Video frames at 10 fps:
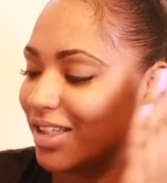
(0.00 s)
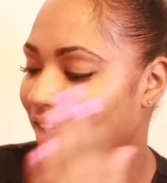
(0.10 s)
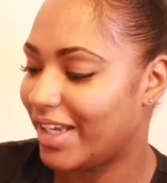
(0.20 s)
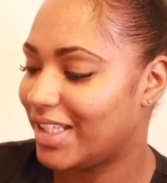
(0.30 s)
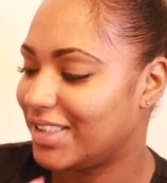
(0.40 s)

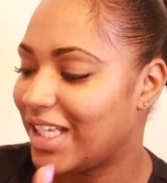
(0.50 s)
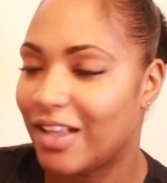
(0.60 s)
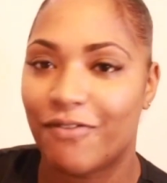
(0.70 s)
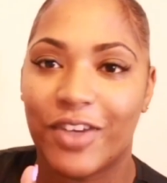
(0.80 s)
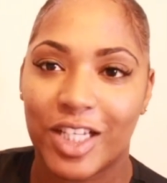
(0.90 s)
Like it
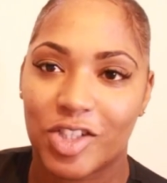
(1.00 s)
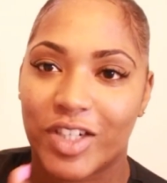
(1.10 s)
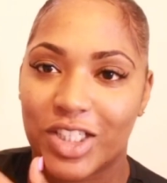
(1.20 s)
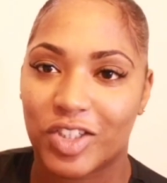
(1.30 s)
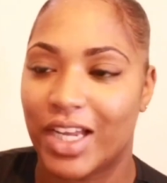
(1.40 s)
said,
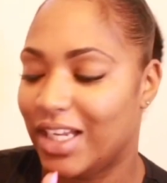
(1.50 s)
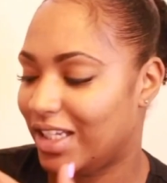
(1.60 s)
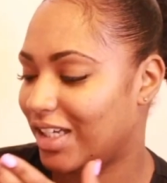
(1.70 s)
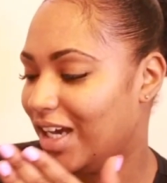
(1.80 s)
featuring Drake.